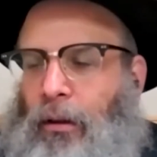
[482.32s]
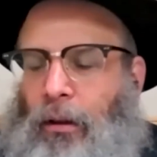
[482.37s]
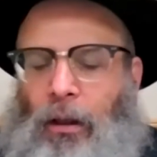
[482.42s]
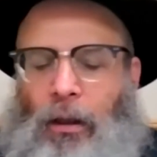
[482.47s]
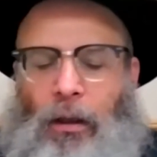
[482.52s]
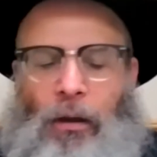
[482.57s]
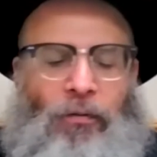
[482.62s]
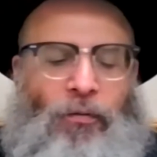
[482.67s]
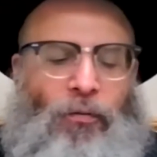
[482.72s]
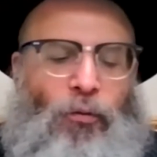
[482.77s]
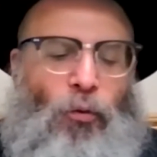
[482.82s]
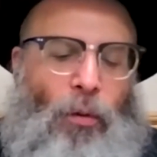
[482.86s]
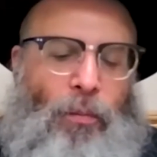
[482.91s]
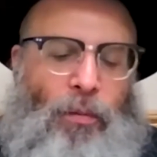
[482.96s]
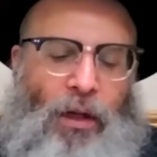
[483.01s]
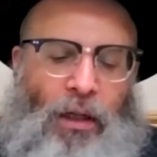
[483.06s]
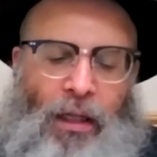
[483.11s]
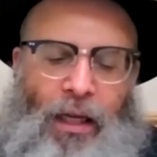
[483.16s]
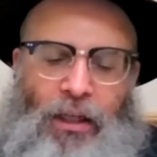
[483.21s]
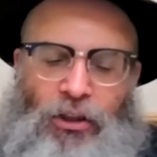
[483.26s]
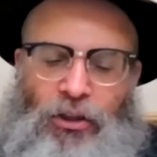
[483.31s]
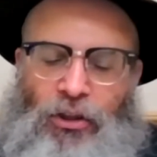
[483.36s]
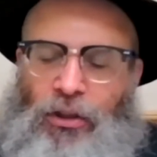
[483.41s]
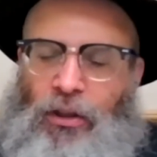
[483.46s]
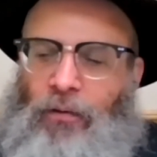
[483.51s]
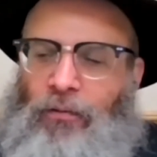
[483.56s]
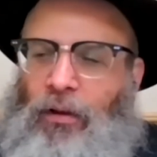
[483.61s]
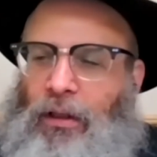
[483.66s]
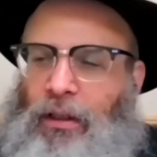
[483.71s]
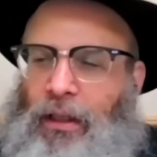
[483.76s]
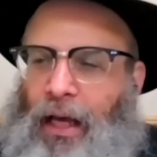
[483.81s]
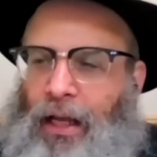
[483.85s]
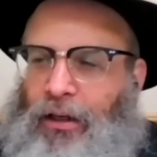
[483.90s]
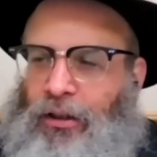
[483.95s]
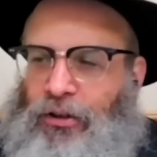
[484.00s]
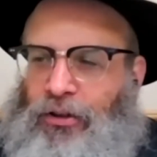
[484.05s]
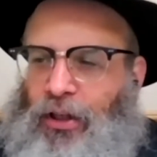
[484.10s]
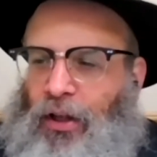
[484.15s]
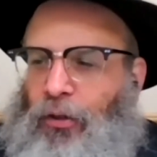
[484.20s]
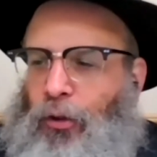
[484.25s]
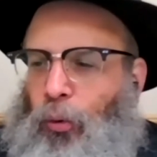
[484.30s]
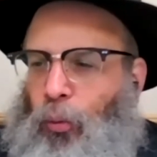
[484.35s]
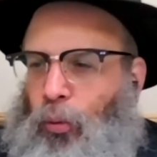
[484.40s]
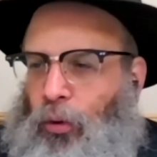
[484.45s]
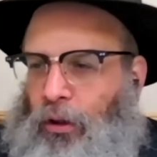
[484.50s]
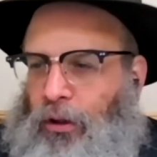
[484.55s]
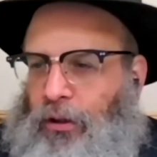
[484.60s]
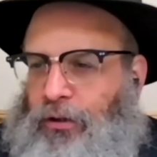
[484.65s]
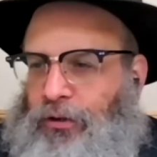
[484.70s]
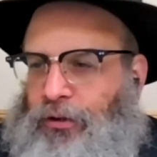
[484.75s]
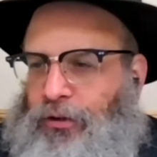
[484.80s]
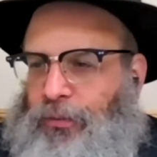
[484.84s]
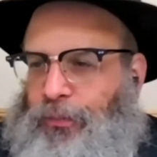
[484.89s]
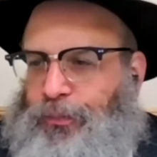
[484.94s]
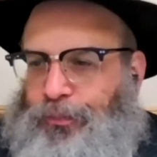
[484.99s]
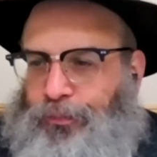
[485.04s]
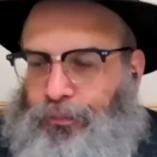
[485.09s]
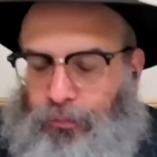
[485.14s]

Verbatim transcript: uh, formulation of the letters and the words.